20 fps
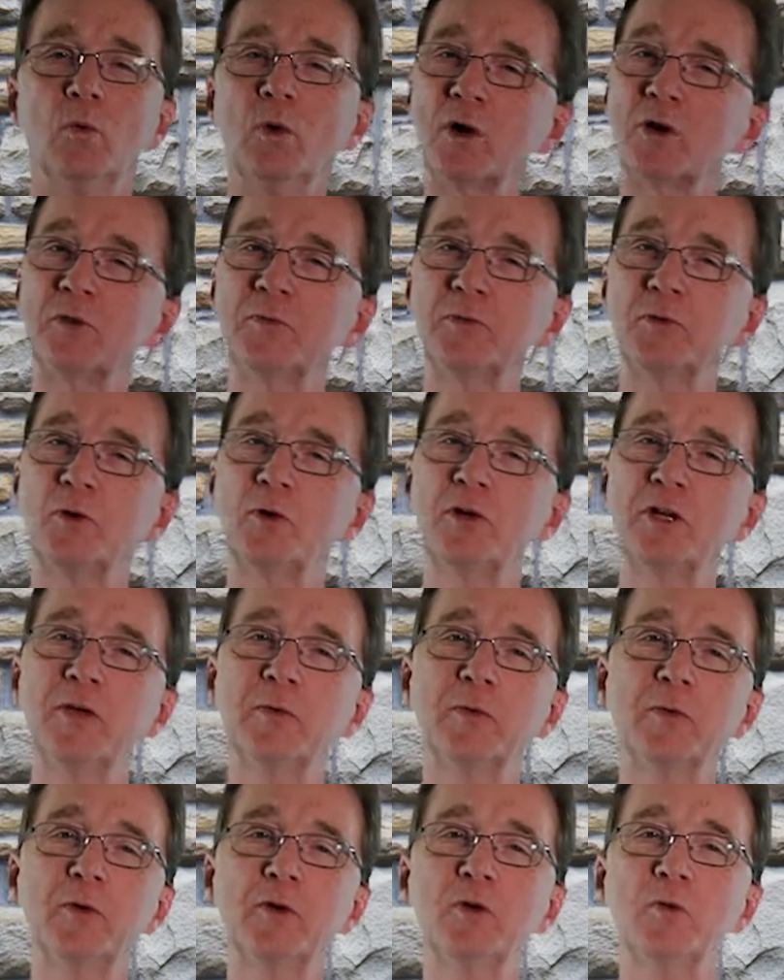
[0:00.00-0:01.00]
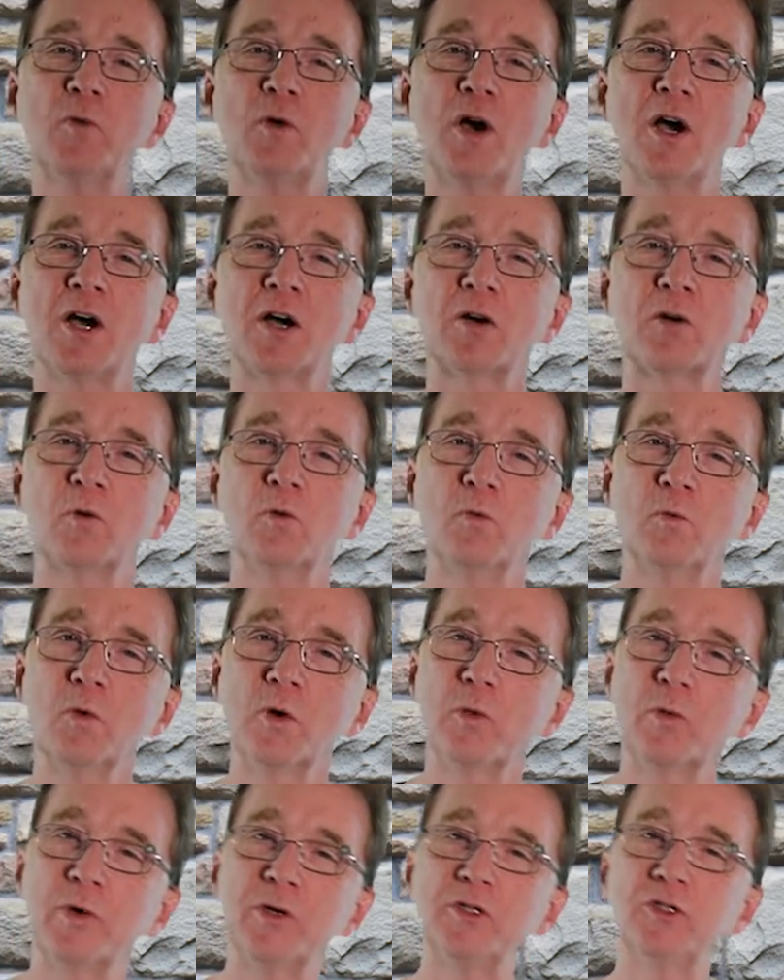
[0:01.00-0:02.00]
Welcome to our neighborhood walk,
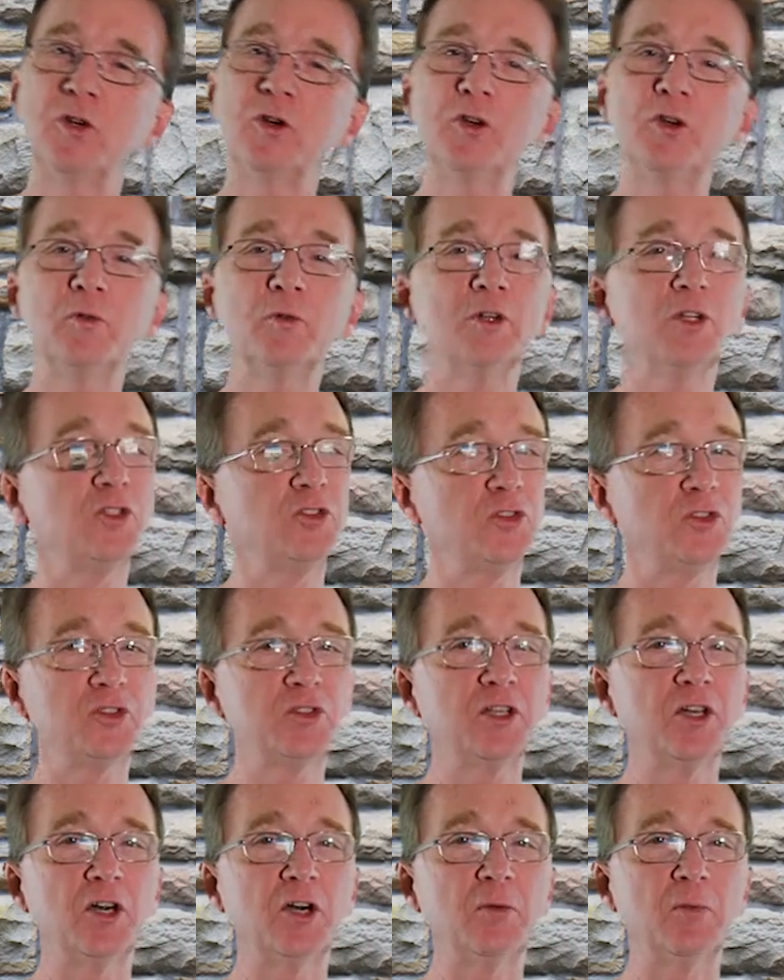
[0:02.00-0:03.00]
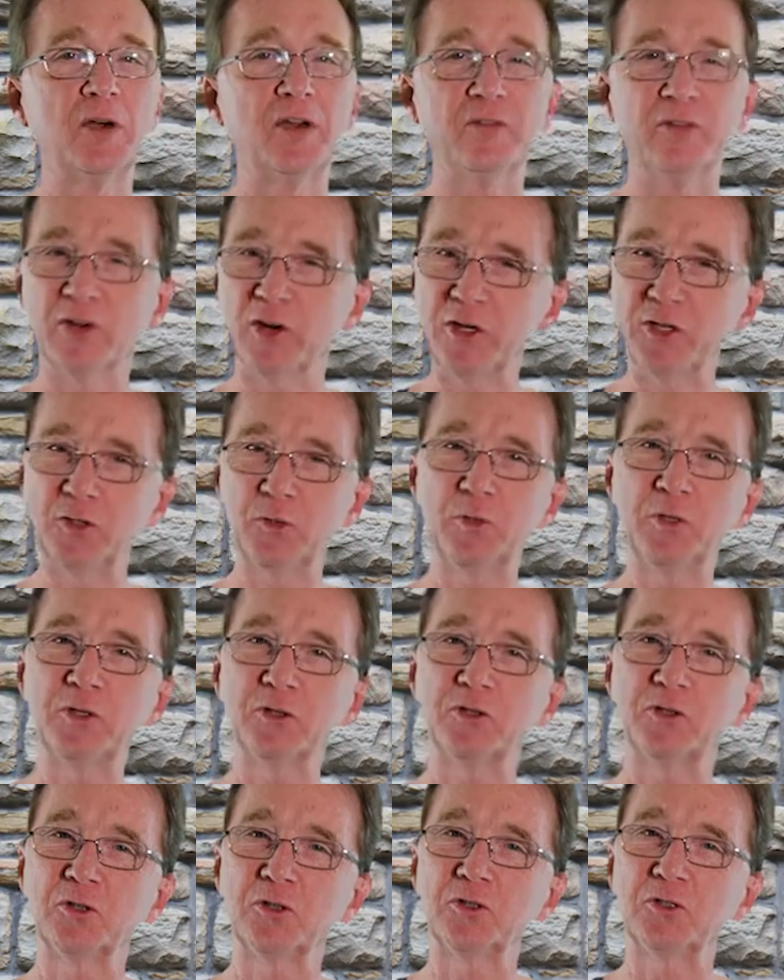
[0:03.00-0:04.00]
where we show you what is for sale by various
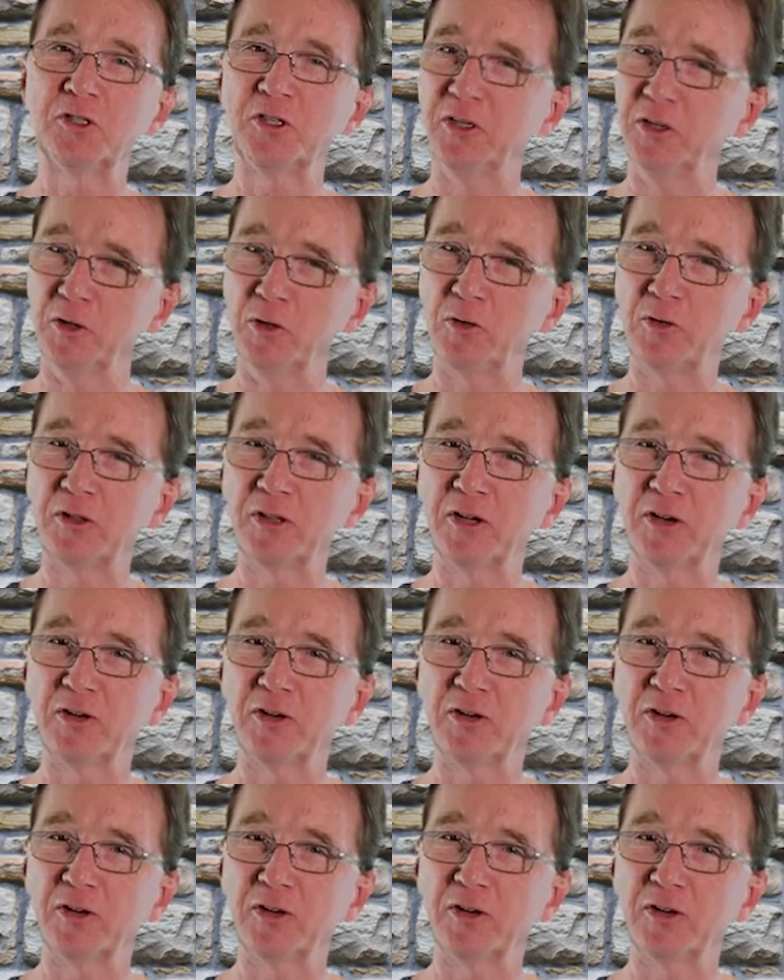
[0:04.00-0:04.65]
realtors in local